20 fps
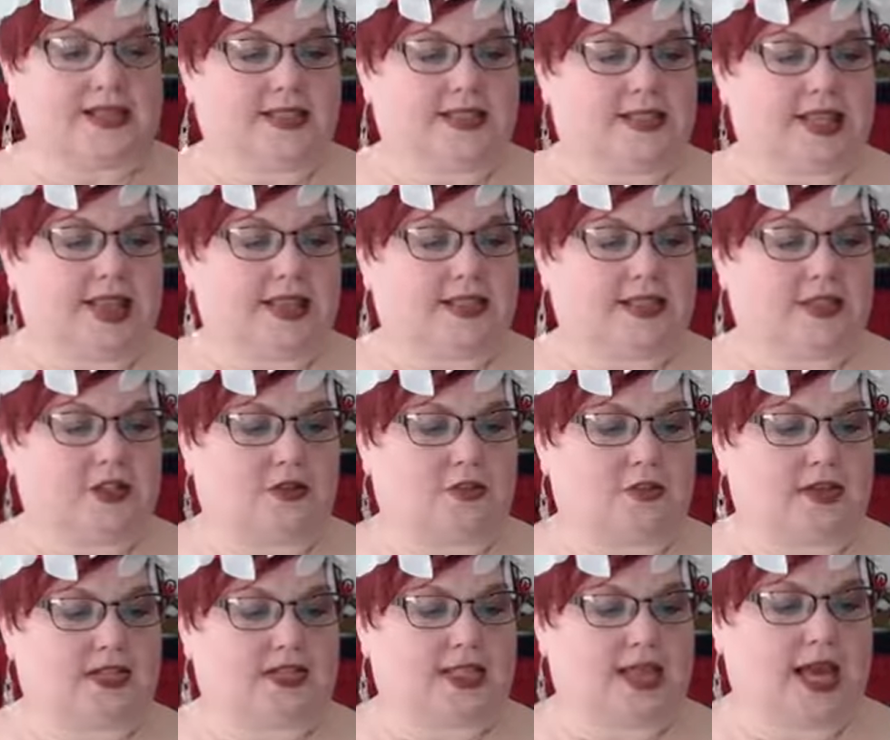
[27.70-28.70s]
takes a little
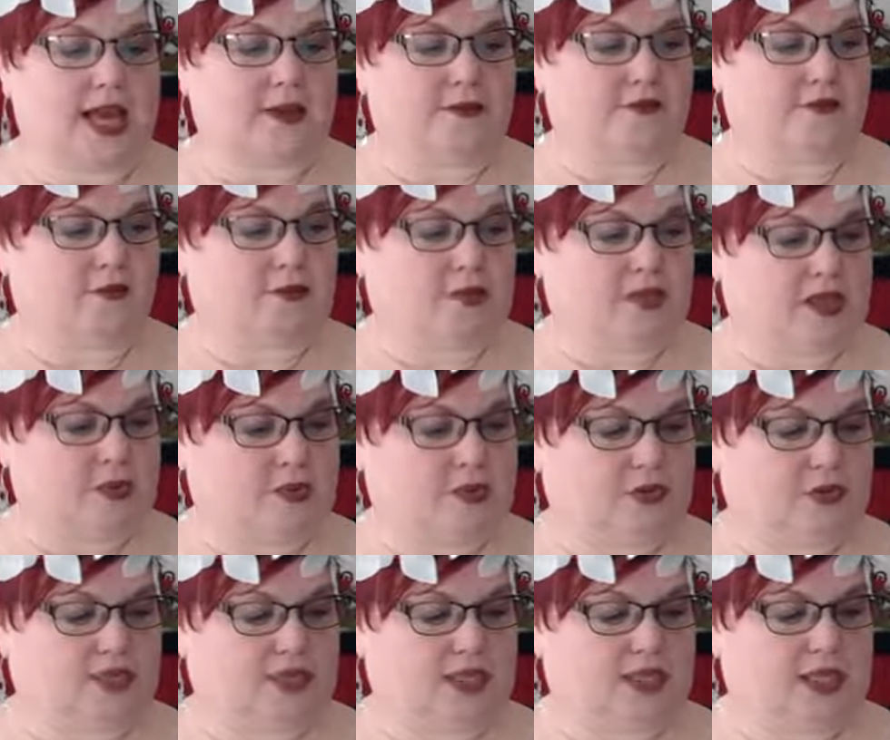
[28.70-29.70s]
bit time for
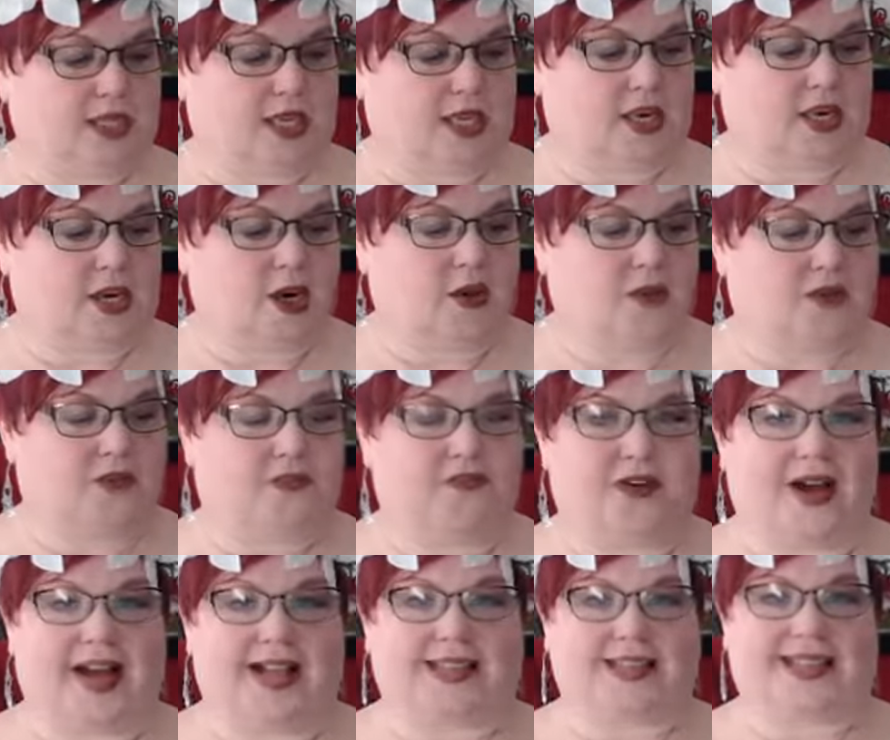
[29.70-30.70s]
people to get
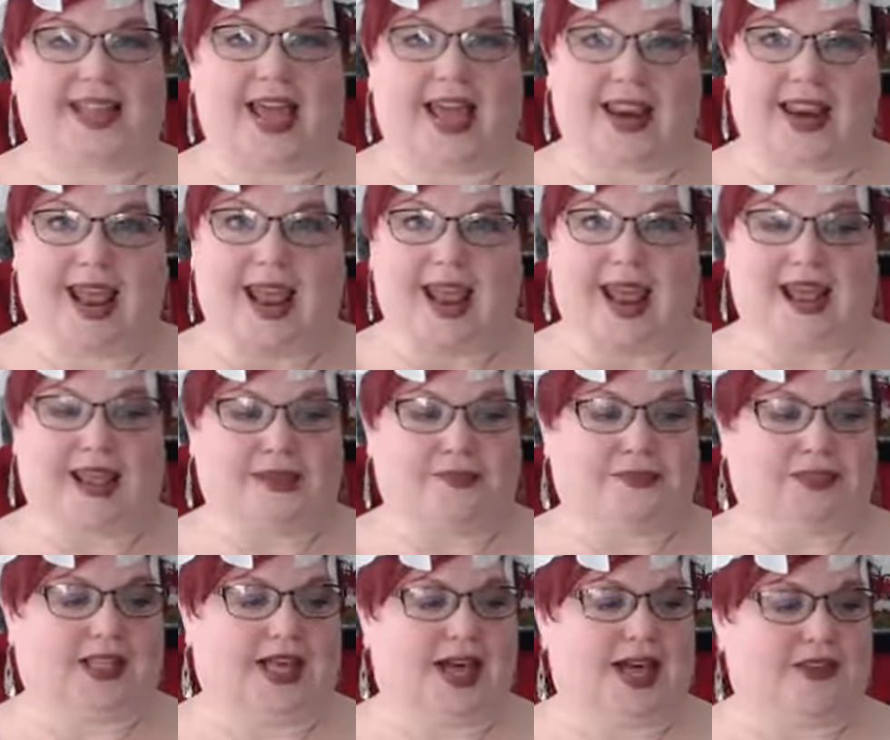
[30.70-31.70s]
notified that I
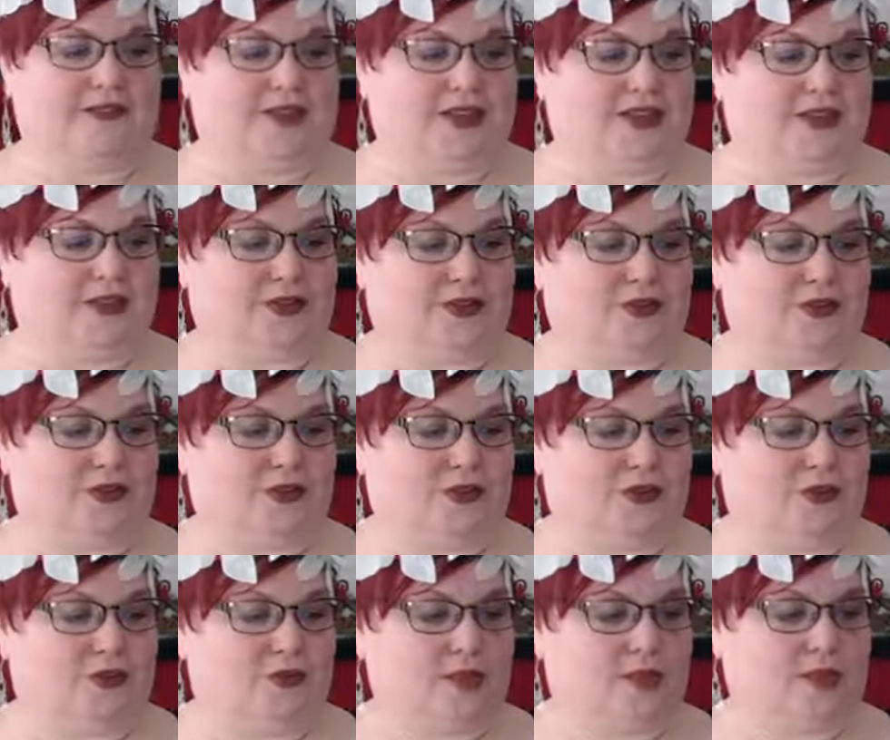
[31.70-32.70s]
am live in the
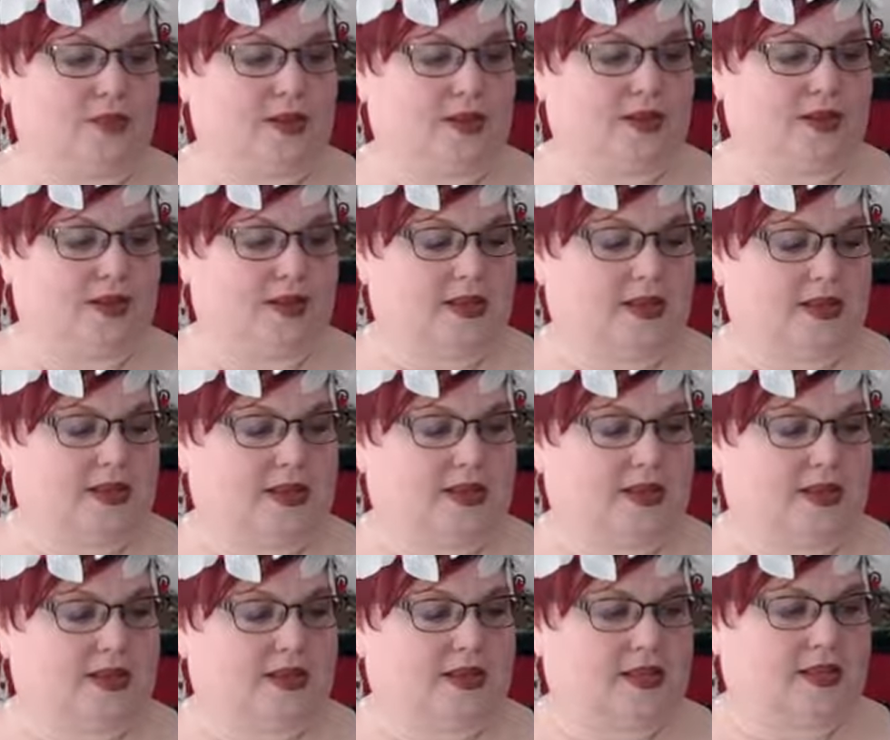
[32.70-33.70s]
group.
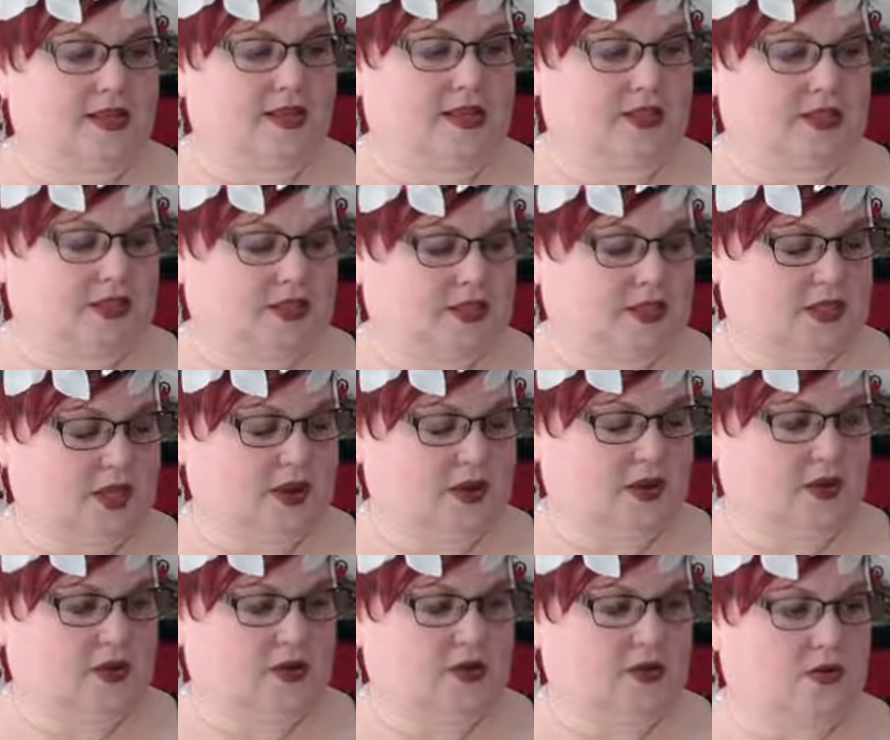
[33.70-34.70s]

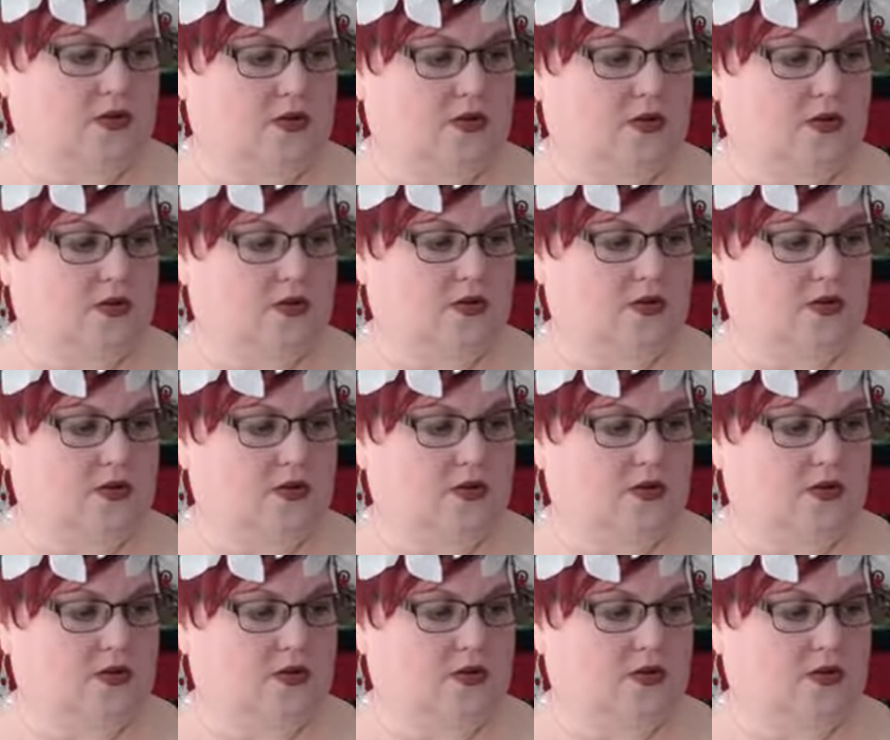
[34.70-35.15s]
So,